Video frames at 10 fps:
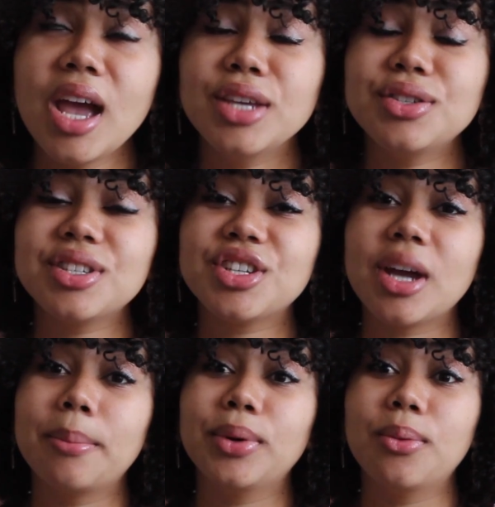used to
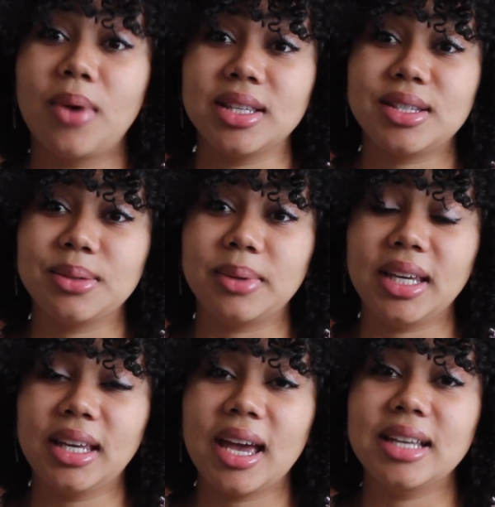shampoo once a
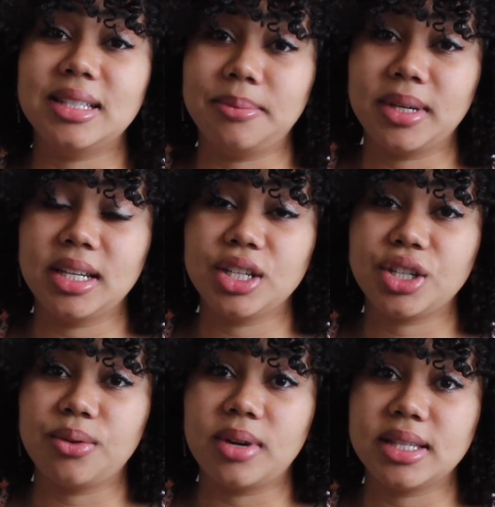week and deep
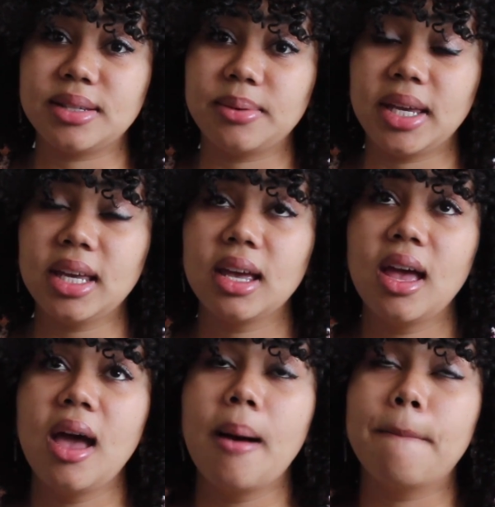condition once a week.
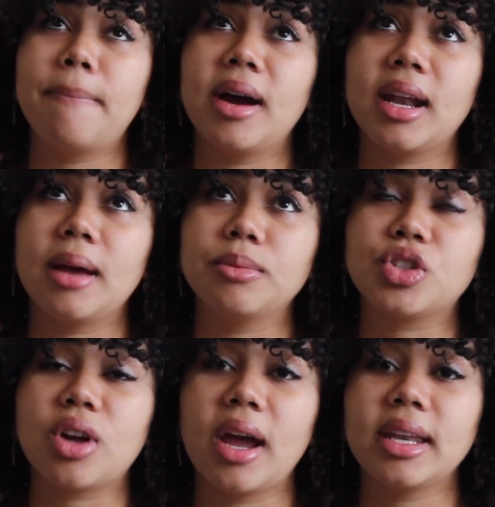But I'm
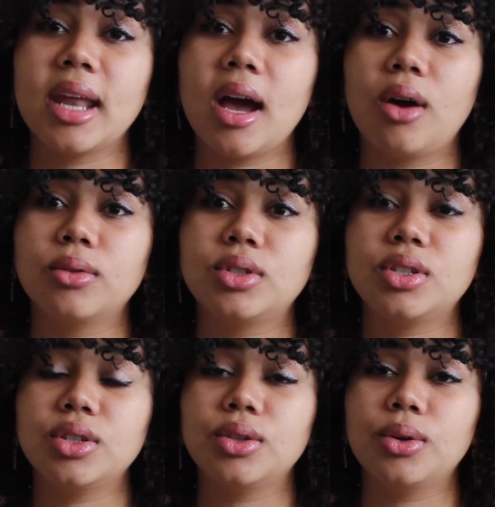trying now
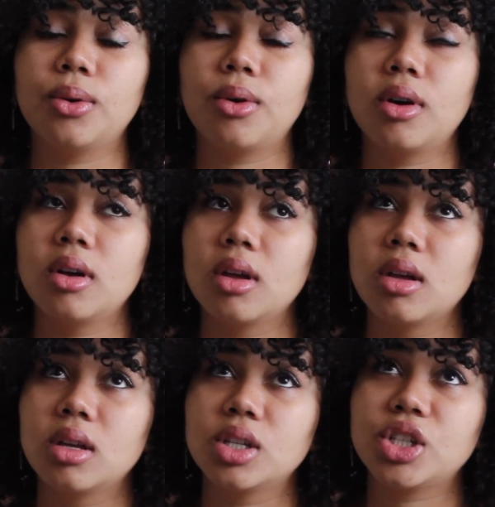to
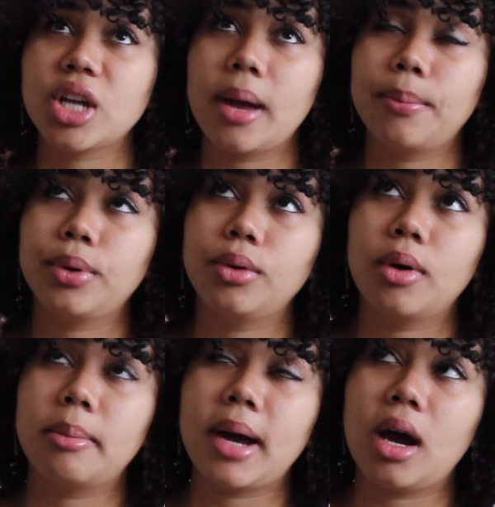shampoo
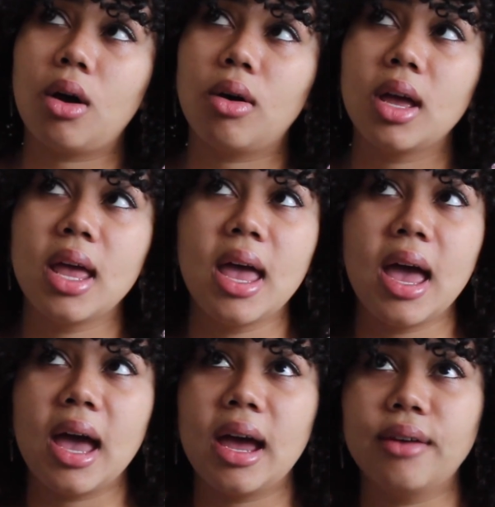about
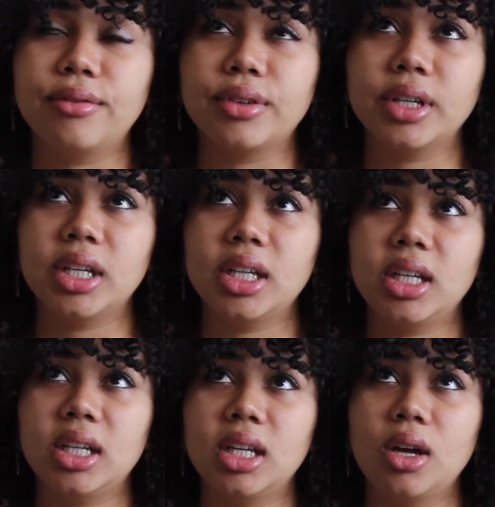
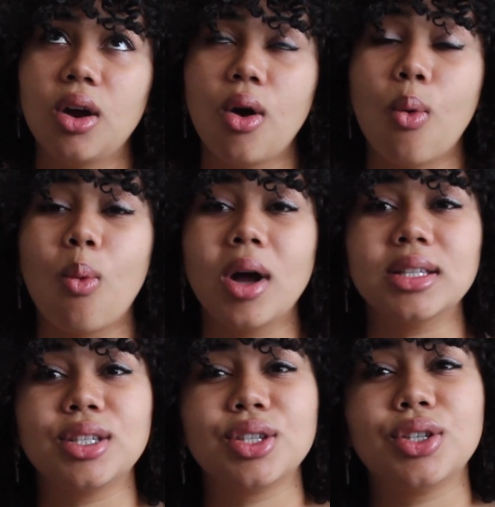every
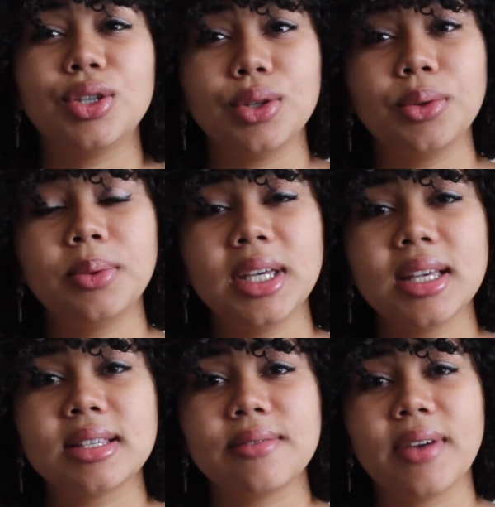1 to 2
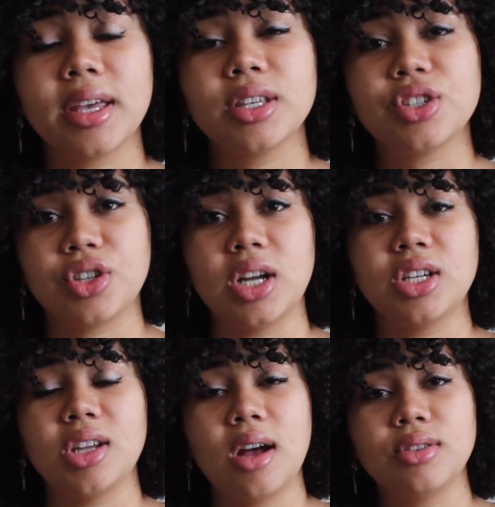weeks, if I can
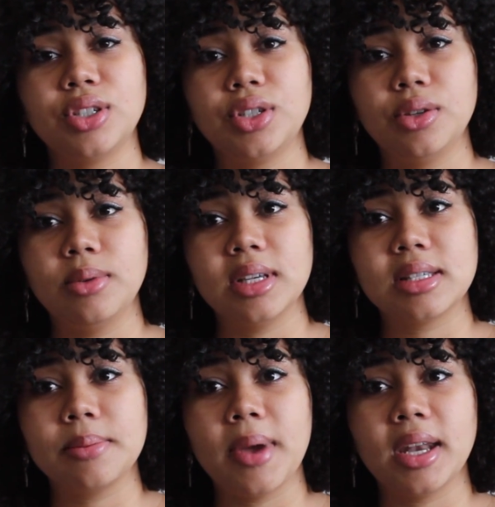stretch it out to 2
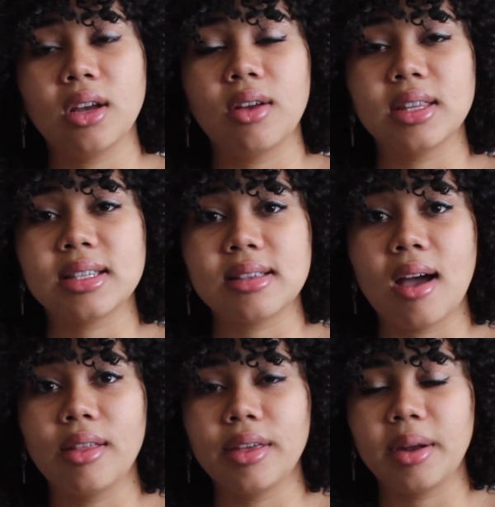weeks depending on the
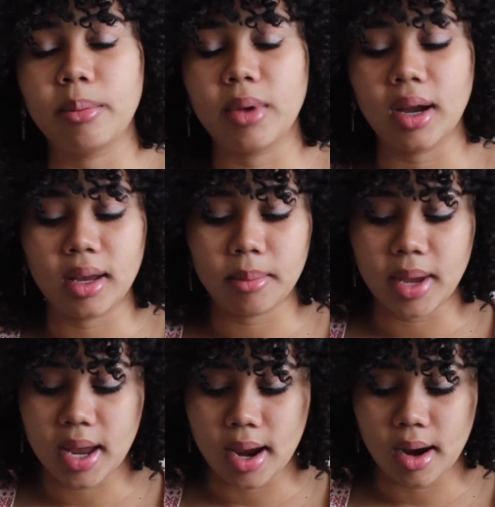style that I'm wearing in
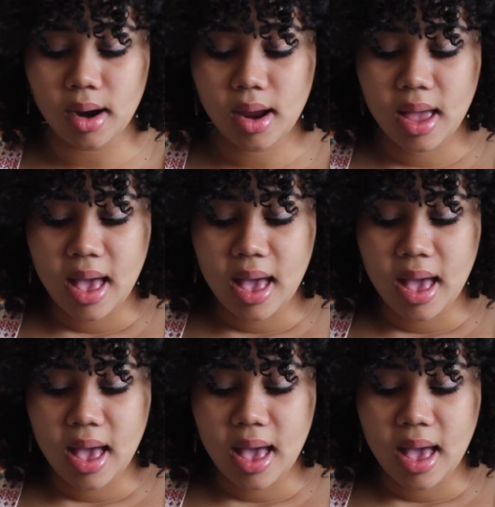my hair.